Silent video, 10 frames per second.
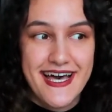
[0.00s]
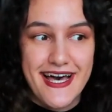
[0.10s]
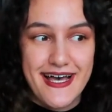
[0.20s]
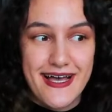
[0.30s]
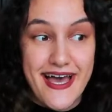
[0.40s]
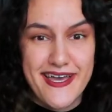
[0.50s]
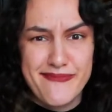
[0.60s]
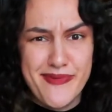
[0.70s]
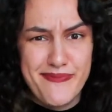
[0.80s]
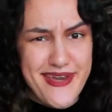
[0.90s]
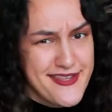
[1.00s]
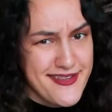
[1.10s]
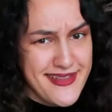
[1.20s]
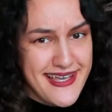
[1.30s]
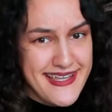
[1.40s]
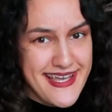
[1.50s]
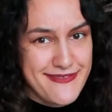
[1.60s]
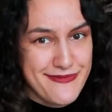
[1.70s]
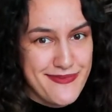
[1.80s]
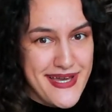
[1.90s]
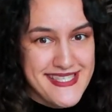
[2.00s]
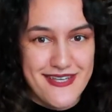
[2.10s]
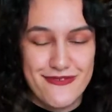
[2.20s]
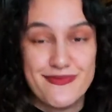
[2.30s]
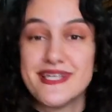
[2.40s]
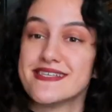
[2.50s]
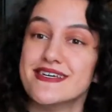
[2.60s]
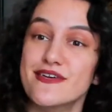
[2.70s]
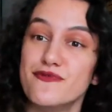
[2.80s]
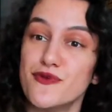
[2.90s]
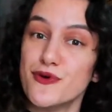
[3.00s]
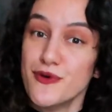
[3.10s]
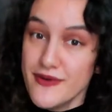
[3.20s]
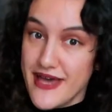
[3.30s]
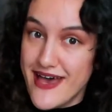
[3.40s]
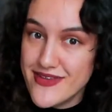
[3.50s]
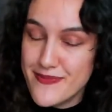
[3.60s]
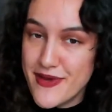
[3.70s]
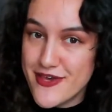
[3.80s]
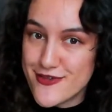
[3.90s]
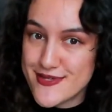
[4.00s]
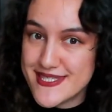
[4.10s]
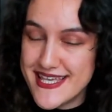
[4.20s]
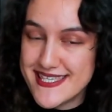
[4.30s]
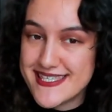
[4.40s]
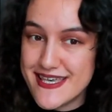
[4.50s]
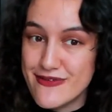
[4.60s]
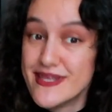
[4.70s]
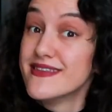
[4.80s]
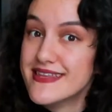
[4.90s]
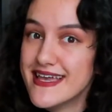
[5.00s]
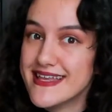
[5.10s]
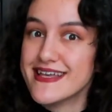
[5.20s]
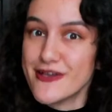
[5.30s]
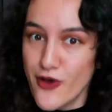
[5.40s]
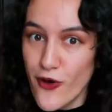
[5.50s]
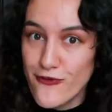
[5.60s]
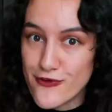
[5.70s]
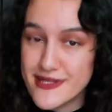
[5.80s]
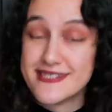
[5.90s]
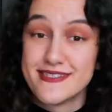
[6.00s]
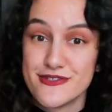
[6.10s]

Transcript: I am impatient like that with myself. But if you have the patience necessary, then go for it.